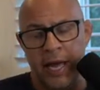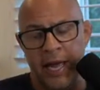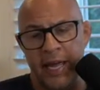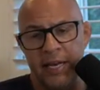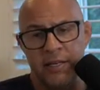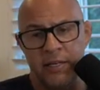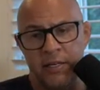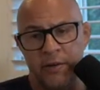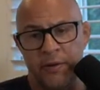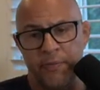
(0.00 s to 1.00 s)

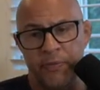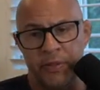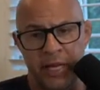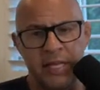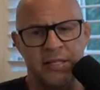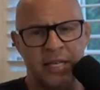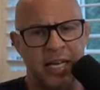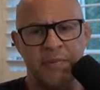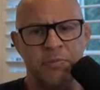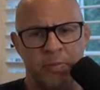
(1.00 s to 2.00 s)
And there's
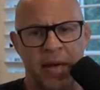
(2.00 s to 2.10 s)
teams,